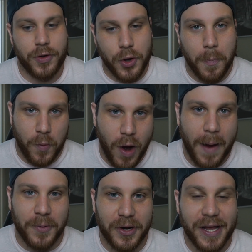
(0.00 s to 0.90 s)
your
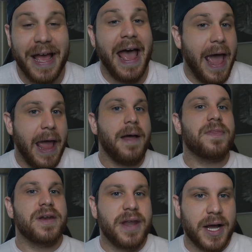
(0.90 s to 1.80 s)
property,
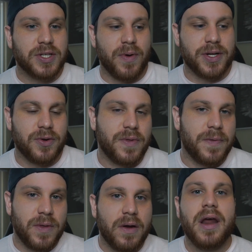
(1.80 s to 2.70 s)
and the next renter
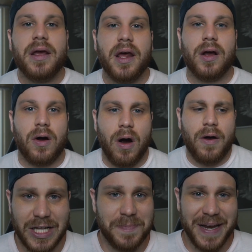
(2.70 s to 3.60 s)
that they're gonna get a
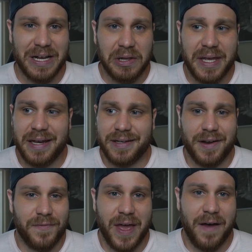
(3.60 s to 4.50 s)
car that's been cleaned.
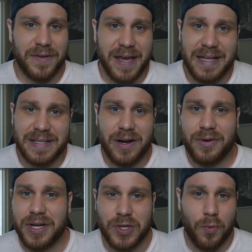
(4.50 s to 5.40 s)
And if they have kids, they
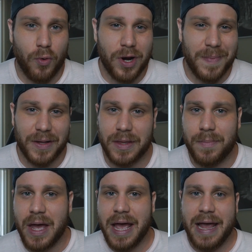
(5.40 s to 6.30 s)
don't need to worry about
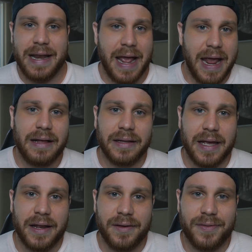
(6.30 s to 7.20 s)
them
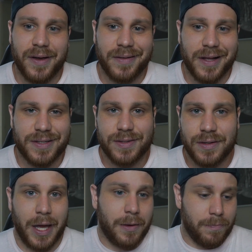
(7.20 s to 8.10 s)
inhaling anything
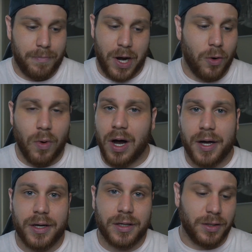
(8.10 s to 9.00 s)
that's like
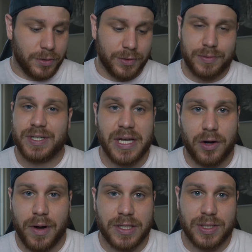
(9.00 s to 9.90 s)
marijuana or
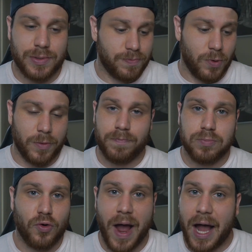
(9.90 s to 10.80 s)
cigarettes or
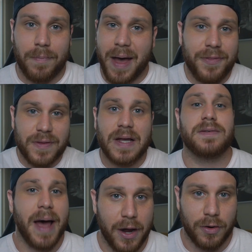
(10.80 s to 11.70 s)
crack, meth, it
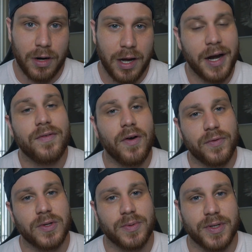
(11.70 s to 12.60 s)
doesn't matter. I don't even know
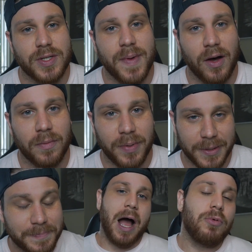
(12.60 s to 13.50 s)
if those really smell,
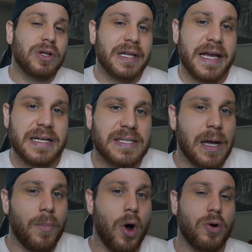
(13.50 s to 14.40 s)
but I will link
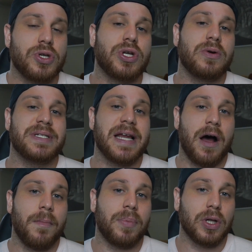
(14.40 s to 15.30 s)
some Ozones
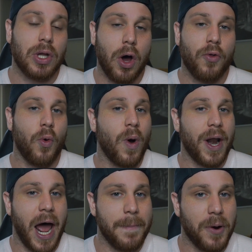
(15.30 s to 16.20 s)
down below. The
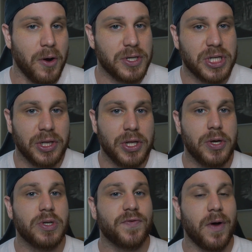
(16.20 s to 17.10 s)
one I personally
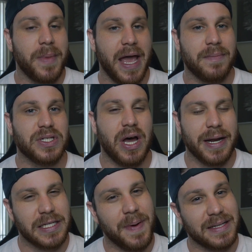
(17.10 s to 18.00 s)
use from
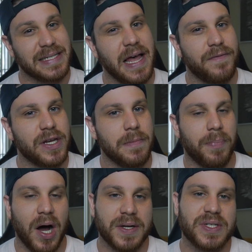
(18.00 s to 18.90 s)
Amazon, it's about
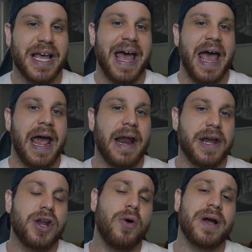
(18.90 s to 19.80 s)
$70, and I
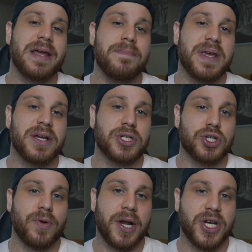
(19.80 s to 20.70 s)
know it can be a
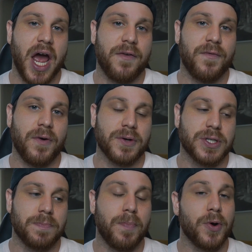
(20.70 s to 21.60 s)
stretch at
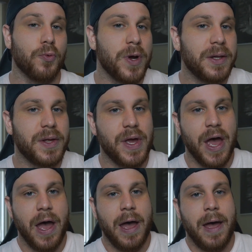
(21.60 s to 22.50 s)
first, but really,
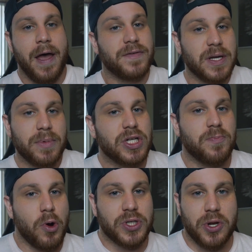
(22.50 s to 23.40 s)
if somebody
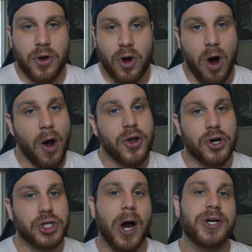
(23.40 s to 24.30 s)
smokes in your car,
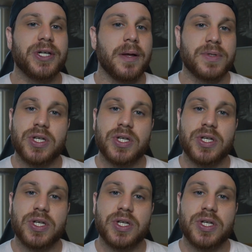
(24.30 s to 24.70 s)
you're charging them